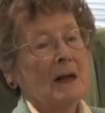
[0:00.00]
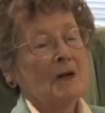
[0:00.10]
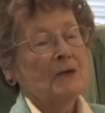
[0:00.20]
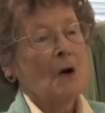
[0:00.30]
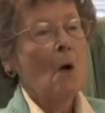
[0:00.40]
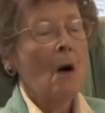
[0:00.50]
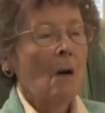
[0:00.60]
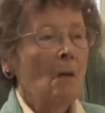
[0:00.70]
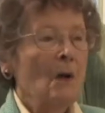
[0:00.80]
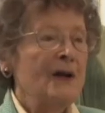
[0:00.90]
So
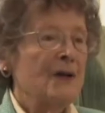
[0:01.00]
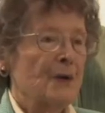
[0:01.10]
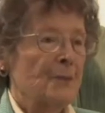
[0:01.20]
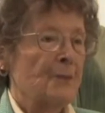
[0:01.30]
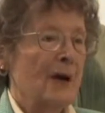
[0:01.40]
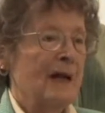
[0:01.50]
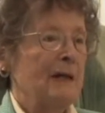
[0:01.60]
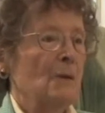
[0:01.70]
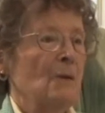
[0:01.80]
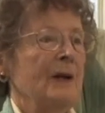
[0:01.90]
we just prayed
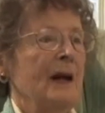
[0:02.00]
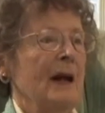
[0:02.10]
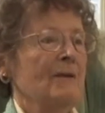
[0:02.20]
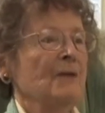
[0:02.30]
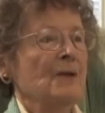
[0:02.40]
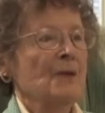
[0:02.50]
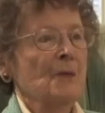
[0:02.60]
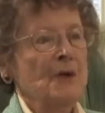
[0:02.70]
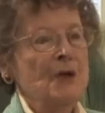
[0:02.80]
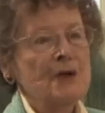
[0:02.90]
that we'd have
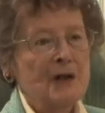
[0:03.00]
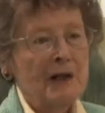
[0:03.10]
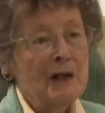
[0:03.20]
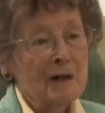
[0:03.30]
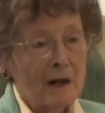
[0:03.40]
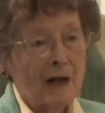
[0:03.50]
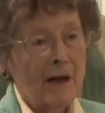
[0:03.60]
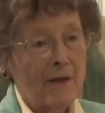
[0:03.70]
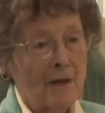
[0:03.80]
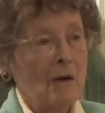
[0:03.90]
some years here
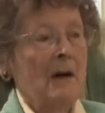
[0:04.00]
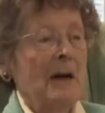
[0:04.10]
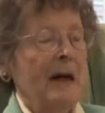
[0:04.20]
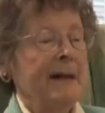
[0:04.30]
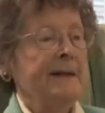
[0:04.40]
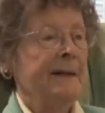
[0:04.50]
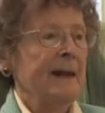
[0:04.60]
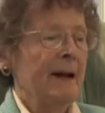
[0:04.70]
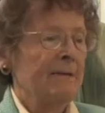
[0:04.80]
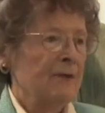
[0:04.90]
together, and did
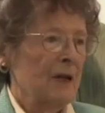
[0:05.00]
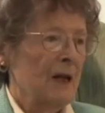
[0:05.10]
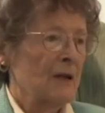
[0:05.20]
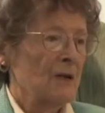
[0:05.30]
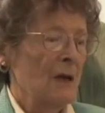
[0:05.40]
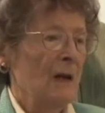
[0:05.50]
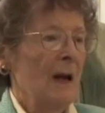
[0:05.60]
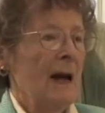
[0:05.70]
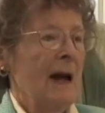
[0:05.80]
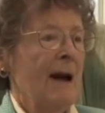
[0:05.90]
have 6. And
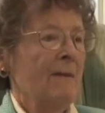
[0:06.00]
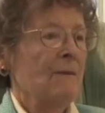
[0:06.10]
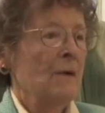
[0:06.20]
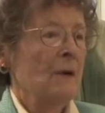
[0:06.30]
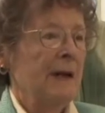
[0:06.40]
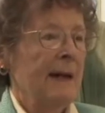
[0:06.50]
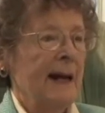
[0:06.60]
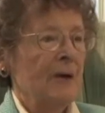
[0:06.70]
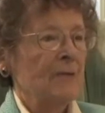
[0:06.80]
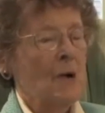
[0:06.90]
after he
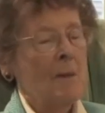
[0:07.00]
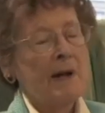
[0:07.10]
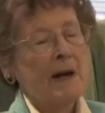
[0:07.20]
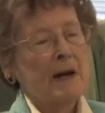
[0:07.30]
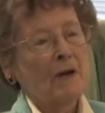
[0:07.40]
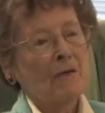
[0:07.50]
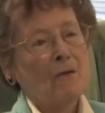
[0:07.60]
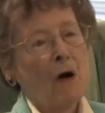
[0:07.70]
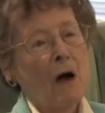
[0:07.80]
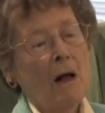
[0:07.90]
had a traumatic
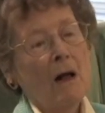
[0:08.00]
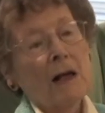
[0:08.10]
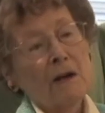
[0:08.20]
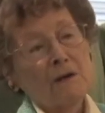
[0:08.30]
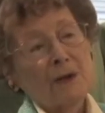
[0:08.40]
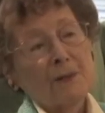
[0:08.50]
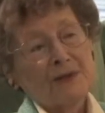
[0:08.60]
fall, he was up at